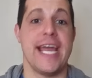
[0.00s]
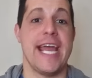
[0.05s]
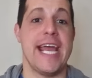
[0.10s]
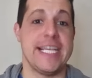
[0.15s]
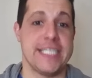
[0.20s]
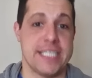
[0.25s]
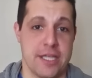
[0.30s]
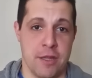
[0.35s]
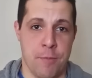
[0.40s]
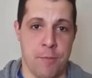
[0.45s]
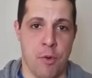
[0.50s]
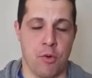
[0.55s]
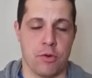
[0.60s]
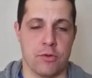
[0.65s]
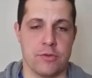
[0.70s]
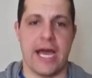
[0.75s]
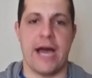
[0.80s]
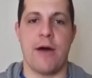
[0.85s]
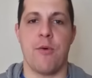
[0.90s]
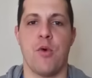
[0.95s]
is in the
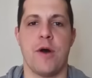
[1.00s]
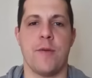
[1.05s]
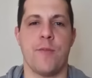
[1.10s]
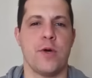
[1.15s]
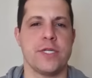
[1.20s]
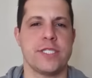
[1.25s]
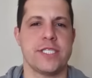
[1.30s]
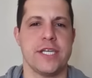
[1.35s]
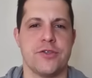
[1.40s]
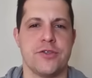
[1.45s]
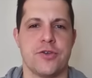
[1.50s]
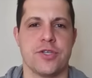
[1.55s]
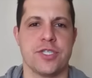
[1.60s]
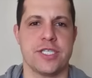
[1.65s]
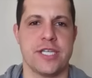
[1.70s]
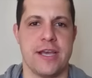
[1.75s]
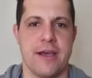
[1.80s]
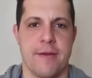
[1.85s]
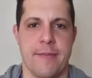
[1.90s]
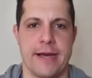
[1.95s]
portal. Now, what's
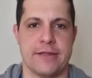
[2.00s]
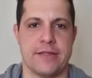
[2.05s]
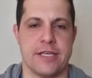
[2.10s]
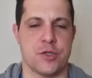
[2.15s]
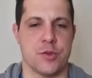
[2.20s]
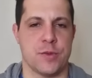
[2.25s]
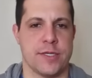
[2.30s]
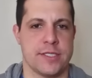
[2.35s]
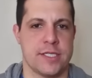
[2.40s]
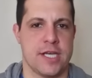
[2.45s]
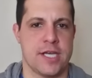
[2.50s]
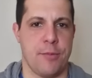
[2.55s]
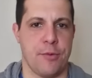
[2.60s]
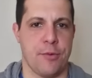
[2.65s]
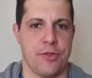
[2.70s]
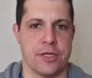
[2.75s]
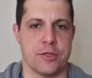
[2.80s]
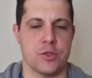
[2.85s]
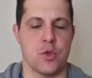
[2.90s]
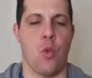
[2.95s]
interesting about this one is a couple
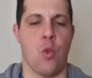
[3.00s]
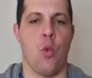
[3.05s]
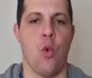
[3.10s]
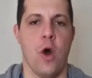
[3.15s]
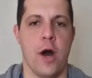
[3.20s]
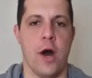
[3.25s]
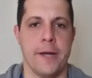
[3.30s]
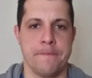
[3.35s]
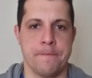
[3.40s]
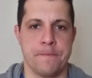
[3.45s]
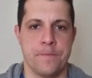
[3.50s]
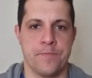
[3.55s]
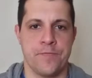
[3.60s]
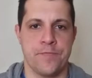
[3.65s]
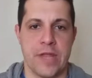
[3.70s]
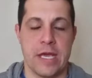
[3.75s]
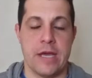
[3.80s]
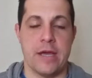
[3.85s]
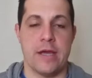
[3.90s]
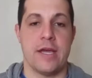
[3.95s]
things. One,
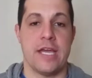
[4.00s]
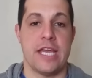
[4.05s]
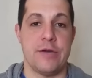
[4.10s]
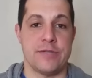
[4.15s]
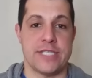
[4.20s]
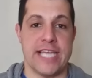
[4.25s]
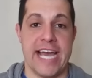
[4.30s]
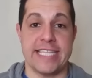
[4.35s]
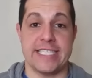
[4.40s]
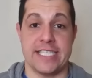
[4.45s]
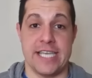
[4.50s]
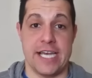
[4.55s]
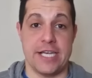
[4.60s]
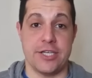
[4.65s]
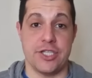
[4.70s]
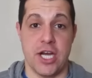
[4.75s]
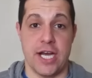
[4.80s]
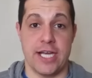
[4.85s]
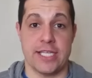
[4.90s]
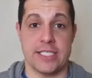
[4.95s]
he was at
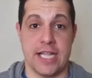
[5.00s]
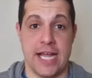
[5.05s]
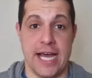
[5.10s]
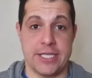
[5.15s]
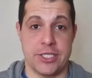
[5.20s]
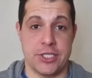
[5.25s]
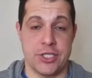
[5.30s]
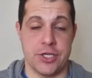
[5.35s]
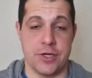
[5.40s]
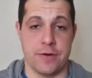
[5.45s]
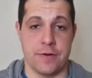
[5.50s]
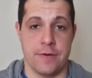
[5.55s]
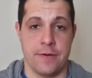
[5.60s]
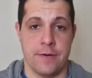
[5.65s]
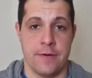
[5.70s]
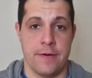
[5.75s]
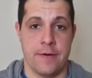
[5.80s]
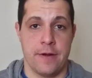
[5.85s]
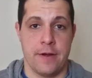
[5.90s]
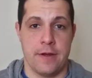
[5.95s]
St. John's last year.
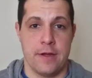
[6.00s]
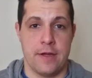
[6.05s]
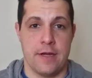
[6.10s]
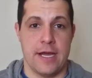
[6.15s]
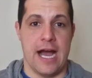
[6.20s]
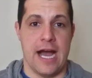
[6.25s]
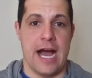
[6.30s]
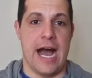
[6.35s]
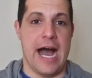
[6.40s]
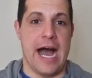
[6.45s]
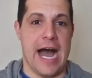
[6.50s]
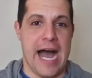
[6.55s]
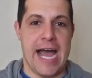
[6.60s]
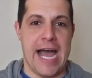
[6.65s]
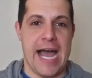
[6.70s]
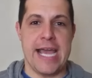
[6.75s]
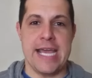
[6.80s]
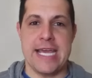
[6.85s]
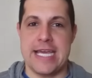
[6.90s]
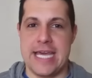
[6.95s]

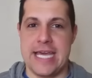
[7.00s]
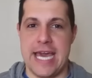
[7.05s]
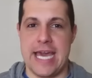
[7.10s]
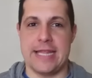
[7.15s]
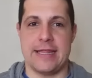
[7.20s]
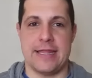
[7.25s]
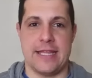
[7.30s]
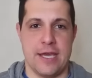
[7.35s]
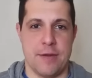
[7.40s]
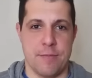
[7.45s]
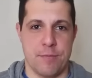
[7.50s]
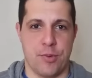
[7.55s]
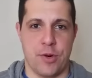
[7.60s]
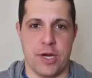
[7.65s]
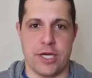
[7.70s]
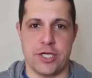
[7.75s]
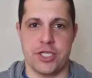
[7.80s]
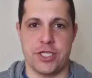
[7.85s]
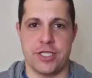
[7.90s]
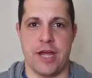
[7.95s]
I get the
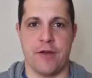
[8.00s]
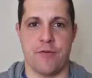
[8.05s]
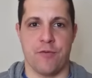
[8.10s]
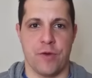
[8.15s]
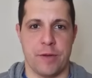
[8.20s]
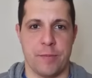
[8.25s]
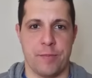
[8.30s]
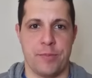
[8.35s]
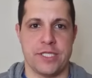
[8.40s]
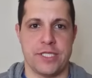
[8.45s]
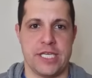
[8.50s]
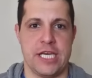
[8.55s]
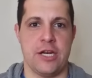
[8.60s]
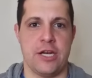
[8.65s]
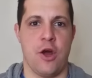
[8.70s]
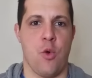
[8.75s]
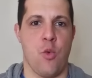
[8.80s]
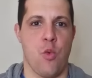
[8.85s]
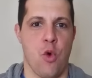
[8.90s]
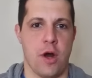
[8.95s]
impression that Rick
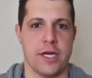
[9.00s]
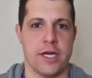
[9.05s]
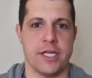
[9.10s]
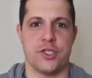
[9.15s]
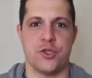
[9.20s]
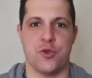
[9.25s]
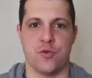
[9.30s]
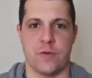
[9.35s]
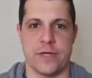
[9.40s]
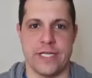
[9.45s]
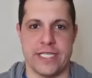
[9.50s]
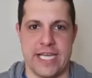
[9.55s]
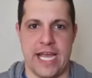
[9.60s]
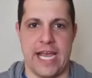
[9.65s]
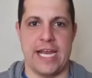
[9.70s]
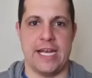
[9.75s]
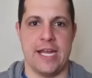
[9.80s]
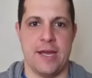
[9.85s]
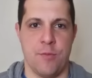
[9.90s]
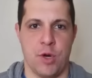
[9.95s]
Pitino wanted to
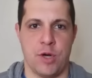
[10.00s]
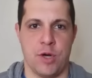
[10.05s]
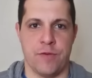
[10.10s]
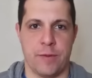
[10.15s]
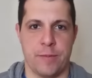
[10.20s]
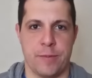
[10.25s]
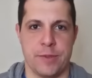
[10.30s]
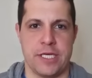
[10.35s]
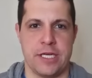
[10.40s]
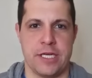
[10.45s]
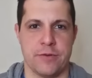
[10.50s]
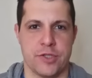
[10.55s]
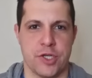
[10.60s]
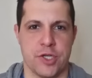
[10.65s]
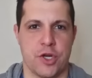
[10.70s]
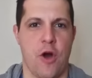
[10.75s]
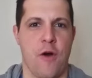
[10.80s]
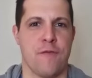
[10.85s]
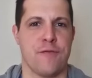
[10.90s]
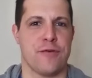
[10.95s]
retain him when Rick Pitino
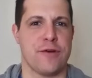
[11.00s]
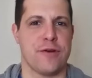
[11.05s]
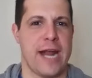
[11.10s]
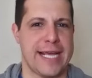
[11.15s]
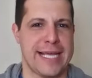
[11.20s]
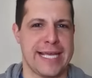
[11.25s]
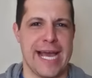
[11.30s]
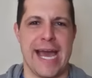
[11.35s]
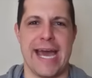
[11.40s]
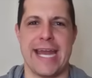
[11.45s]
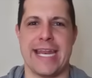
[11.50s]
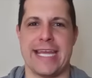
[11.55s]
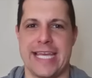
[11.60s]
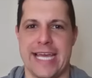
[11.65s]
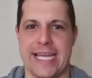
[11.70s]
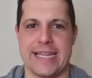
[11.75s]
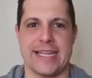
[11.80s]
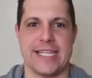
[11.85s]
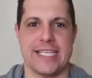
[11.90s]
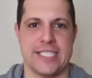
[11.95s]
took over, and I kind of
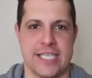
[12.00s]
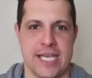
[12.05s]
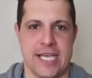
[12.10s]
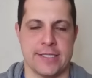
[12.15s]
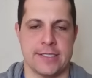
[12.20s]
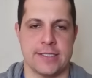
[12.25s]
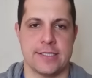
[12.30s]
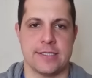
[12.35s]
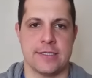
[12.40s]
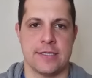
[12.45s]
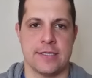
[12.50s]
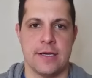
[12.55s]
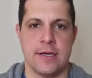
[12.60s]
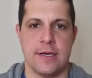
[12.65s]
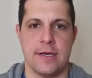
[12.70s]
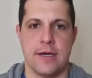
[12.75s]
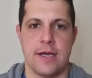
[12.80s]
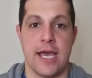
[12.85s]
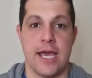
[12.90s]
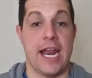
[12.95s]
get the sense,
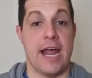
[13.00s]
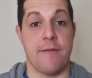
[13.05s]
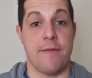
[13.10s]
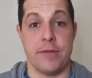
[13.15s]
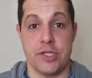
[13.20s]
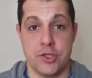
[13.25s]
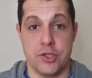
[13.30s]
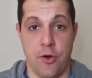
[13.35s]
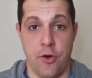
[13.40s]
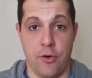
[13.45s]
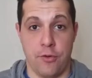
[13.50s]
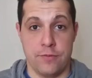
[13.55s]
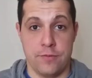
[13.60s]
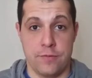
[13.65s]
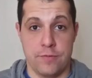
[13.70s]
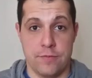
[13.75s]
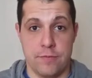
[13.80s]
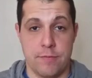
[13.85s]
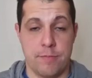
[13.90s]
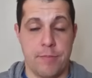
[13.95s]
and I've been told
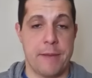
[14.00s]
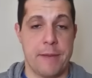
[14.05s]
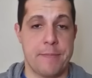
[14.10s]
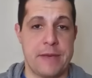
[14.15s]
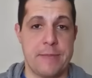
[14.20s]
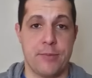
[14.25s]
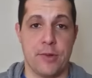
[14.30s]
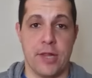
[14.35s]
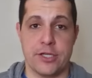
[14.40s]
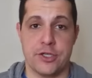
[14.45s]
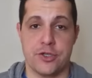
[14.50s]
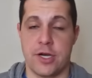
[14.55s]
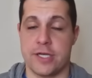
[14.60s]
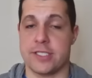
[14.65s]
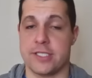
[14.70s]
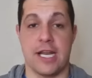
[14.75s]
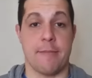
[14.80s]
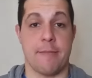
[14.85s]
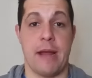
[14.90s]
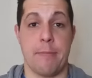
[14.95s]
by people I
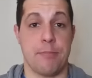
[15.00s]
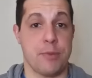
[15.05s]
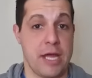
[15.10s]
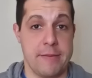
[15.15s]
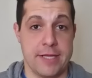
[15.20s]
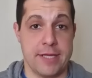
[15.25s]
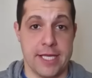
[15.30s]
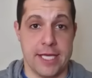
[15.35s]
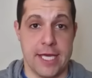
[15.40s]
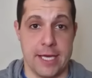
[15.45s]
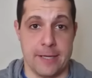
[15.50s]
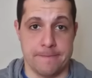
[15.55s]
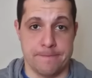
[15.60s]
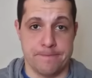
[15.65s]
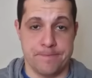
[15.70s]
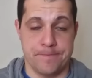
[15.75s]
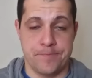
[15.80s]
trust, and I'm not blaming the kid,